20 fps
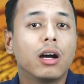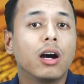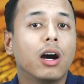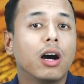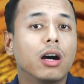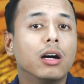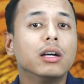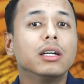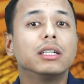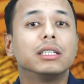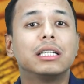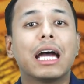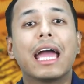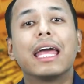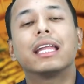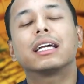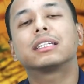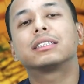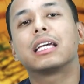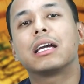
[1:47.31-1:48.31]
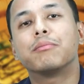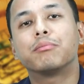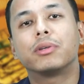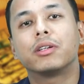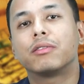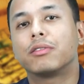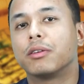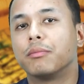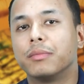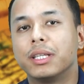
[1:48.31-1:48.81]
a direct sample
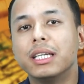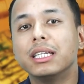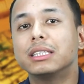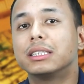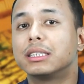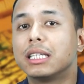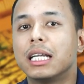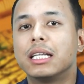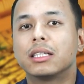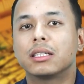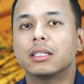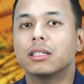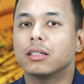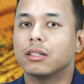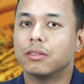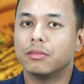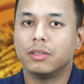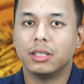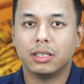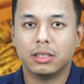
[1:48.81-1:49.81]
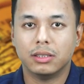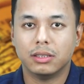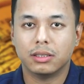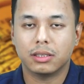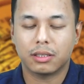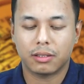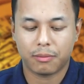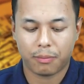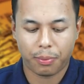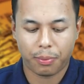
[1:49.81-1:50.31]
from the center of the earth.